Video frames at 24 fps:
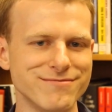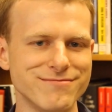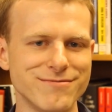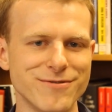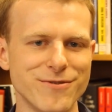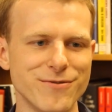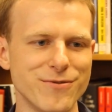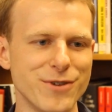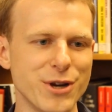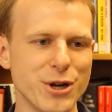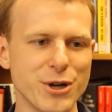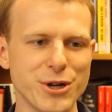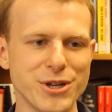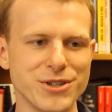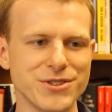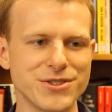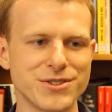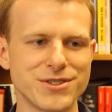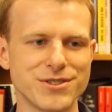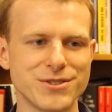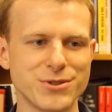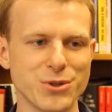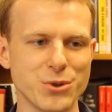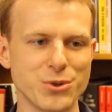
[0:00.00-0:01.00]
various
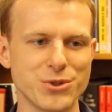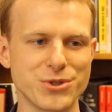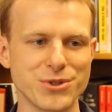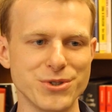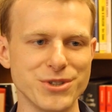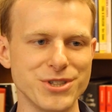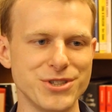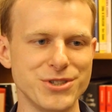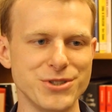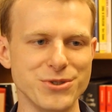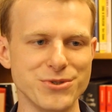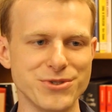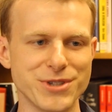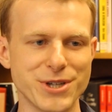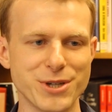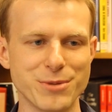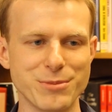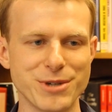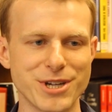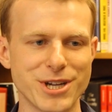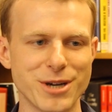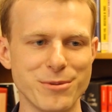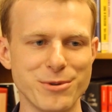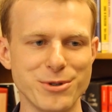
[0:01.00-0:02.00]
social issues that are
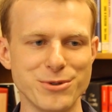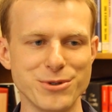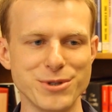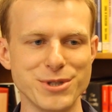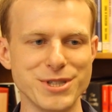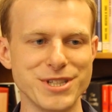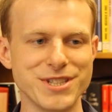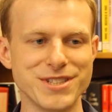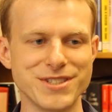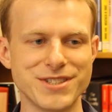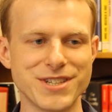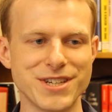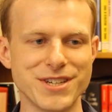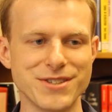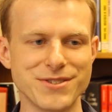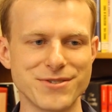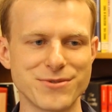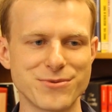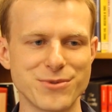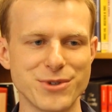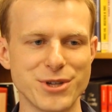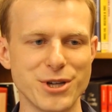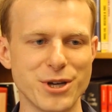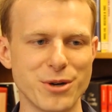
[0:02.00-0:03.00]
becoming really
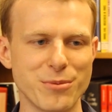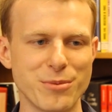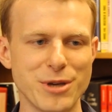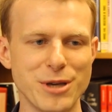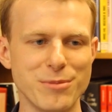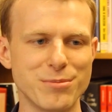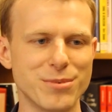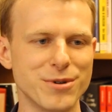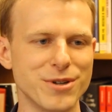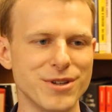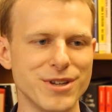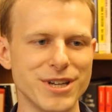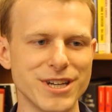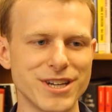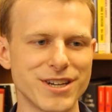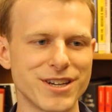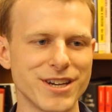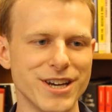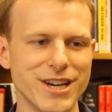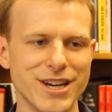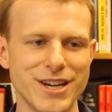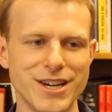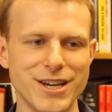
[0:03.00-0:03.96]
intense for young people, like